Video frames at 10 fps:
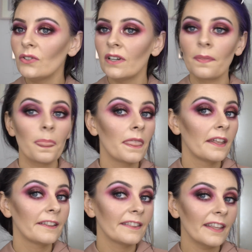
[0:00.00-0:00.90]
Oh,
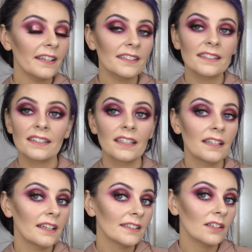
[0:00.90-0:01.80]
this
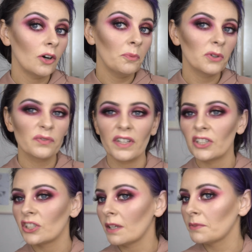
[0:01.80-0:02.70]
is it almost
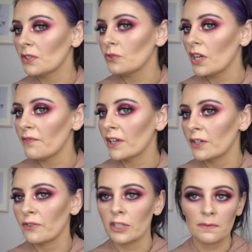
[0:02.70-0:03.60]
finished. I'm still trying to figure out
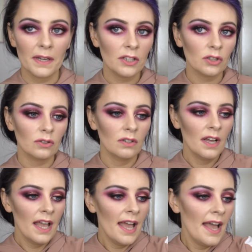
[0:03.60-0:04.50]
if they're symmetrical.
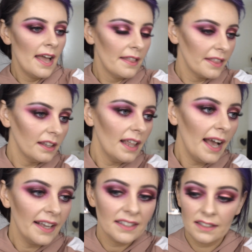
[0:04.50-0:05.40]
The
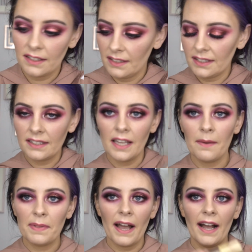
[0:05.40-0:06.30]
last step
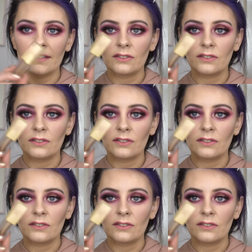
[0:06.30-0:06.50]
that I had to